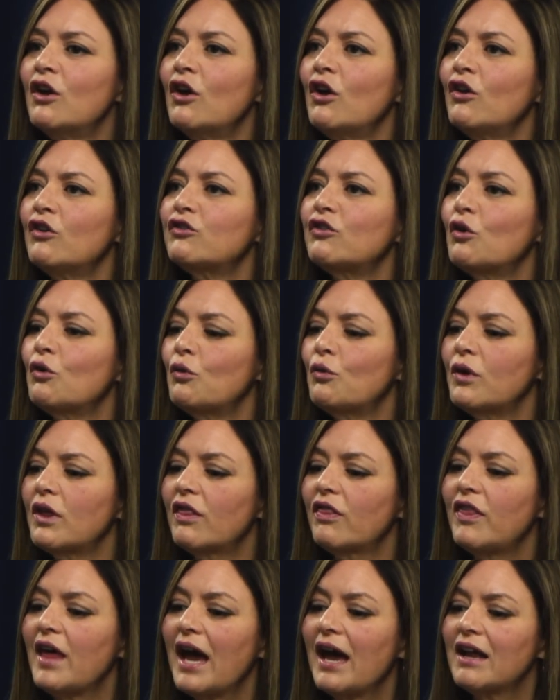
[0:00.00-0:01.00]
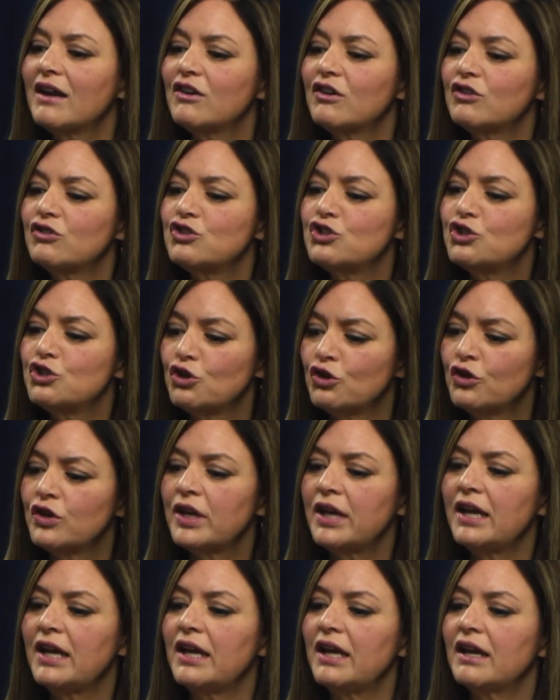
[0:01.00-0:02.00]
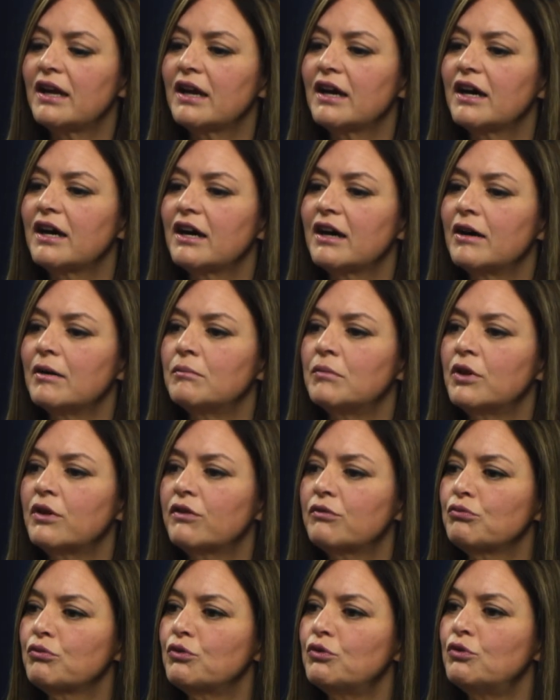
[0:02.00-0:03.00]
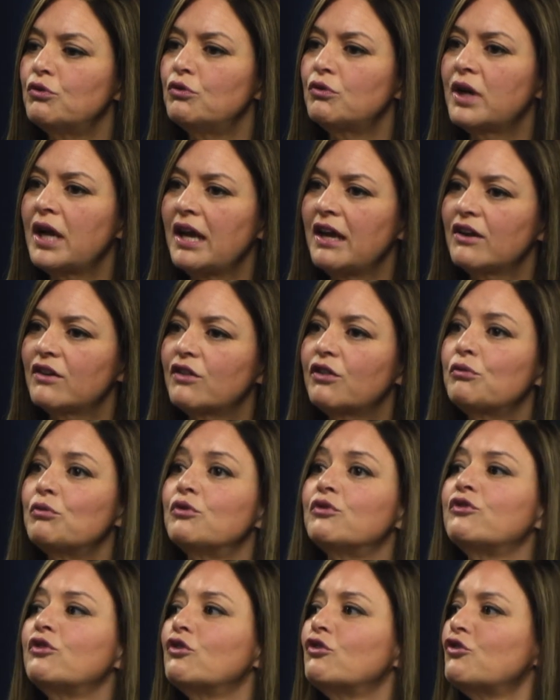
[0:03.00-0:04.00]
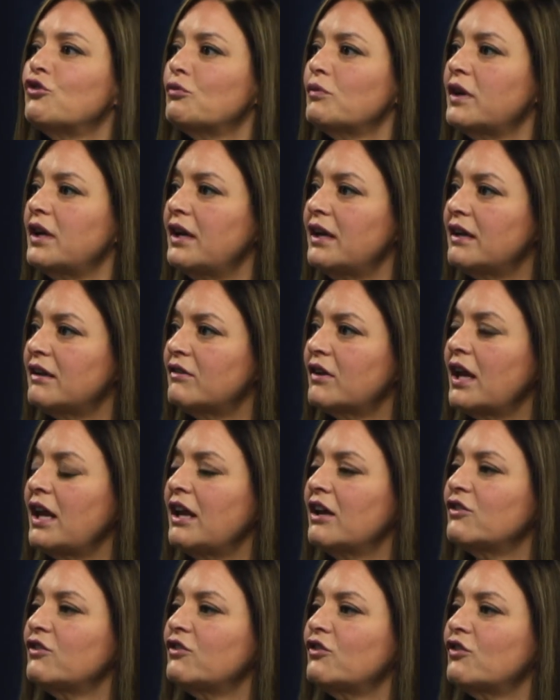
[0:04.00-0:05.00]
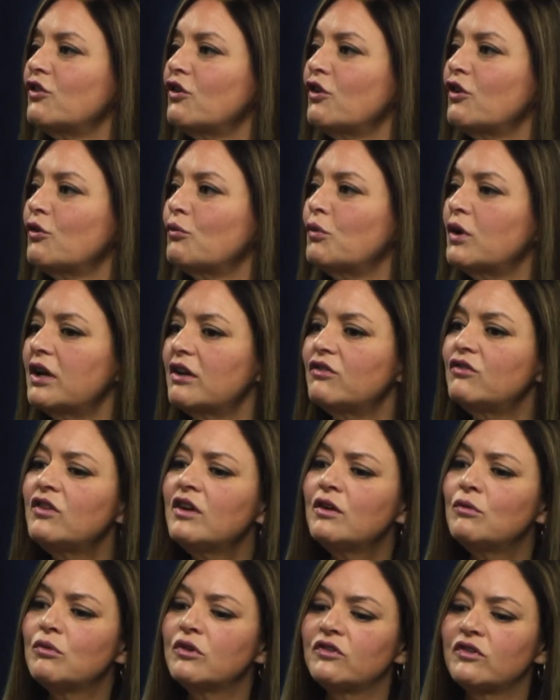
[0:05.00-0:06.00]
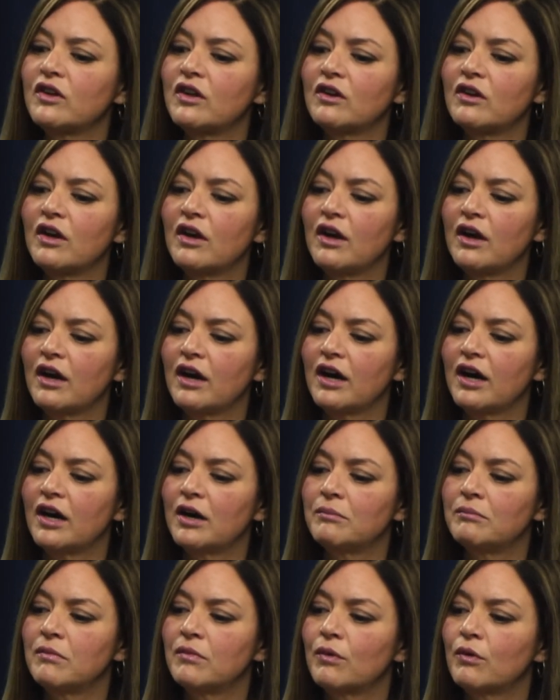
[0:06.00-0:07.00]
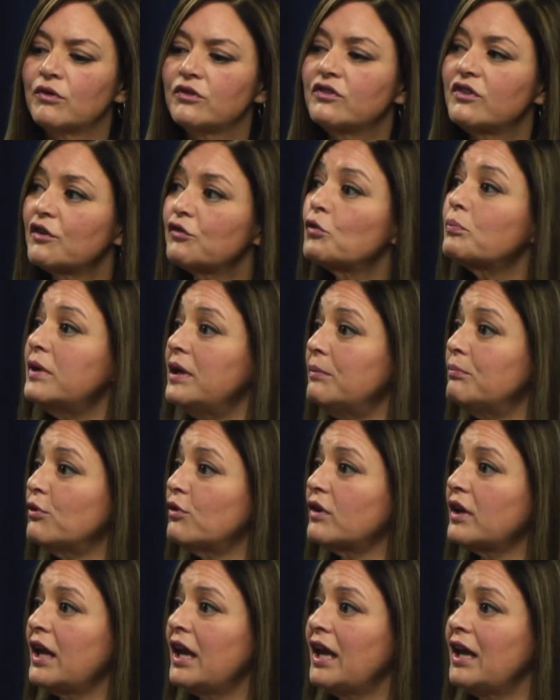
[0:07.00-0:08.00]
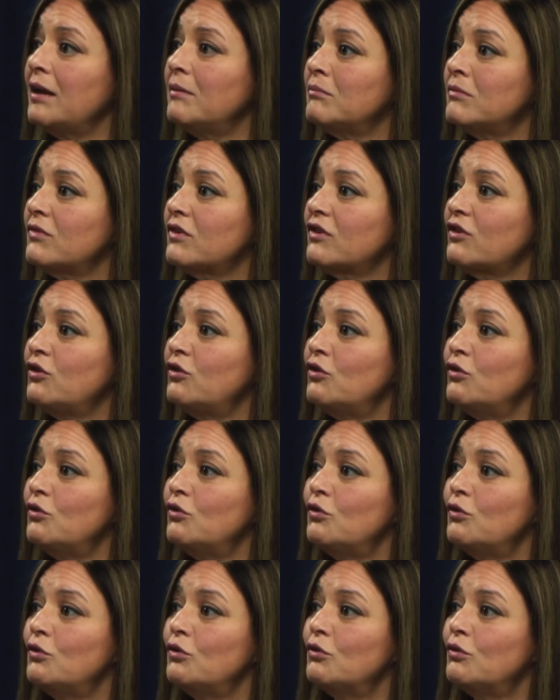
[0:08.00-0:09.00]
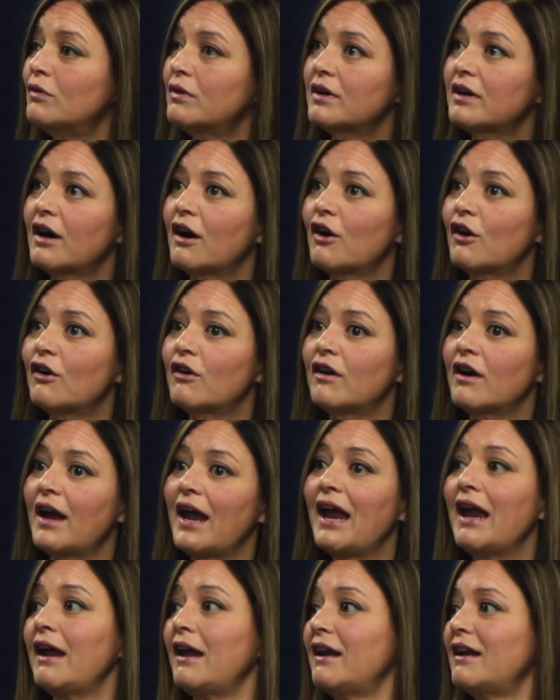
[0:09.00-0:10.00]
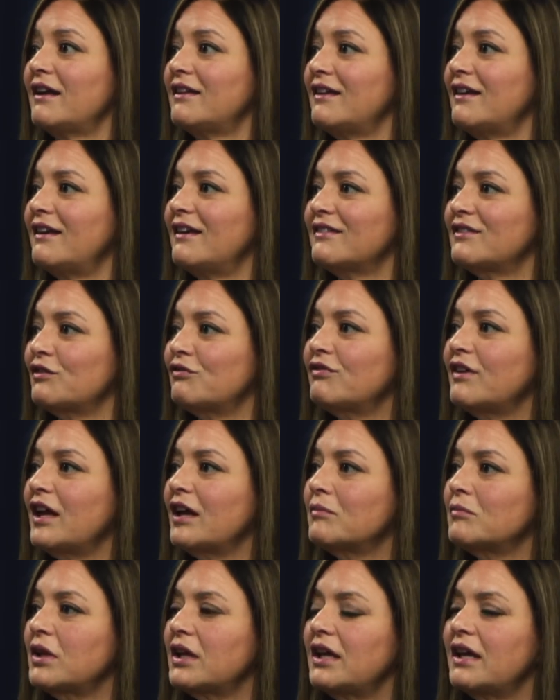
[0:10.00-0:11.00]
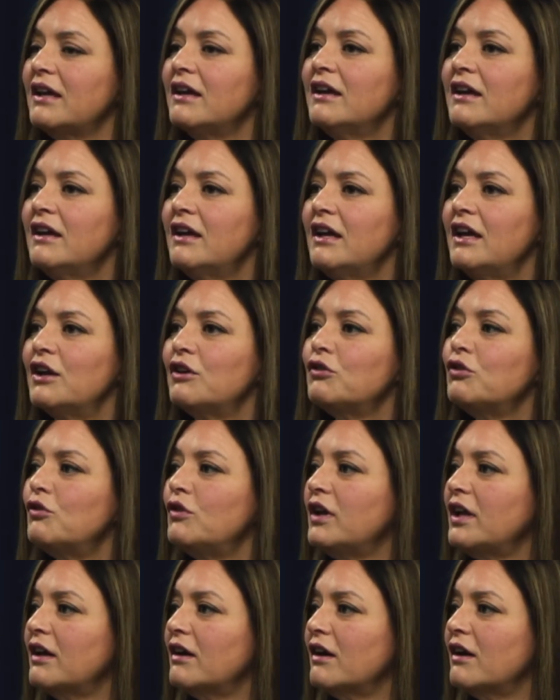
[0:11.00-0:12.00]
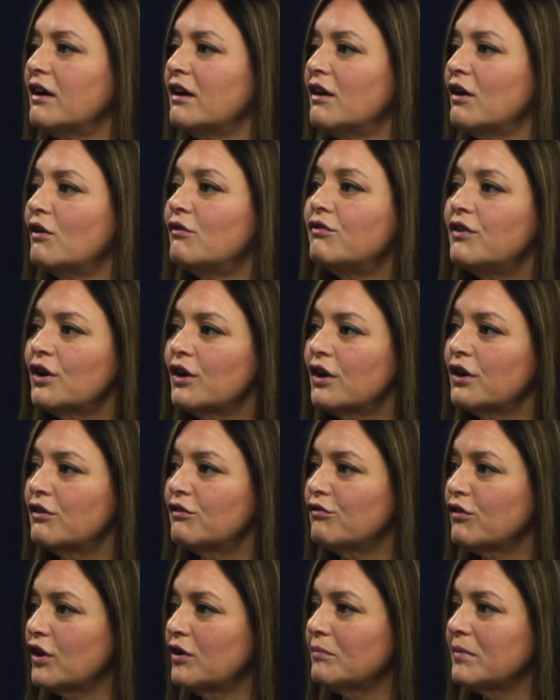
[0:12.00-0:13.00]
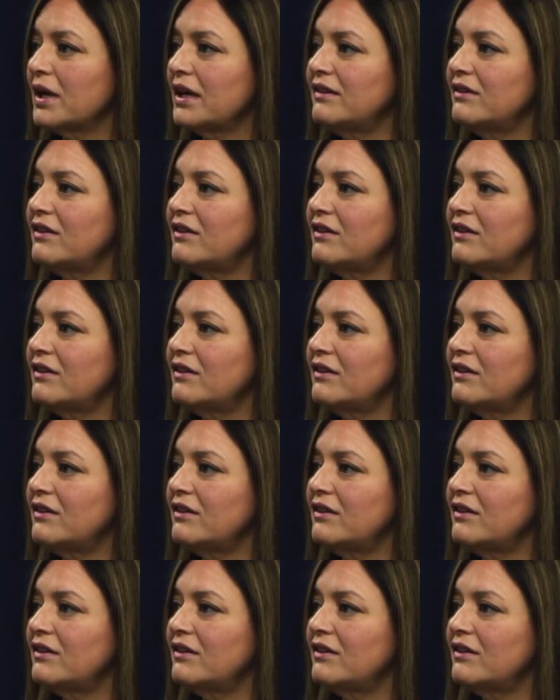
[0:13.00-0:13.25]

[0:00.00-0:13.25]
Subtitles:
So that journey through surgery and cancer, what it did was several people came to our aid as a family, including a very good friend of mine,